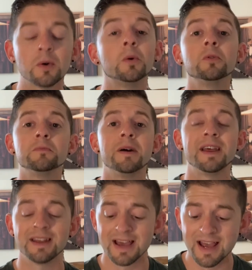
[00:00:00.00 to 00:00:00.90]
old
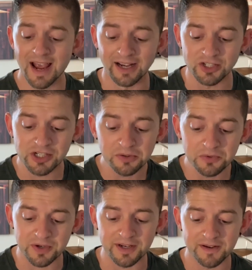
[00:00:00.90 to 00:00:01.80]
men and
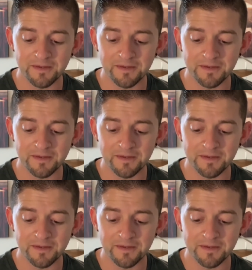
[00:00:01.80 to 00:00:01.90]
children,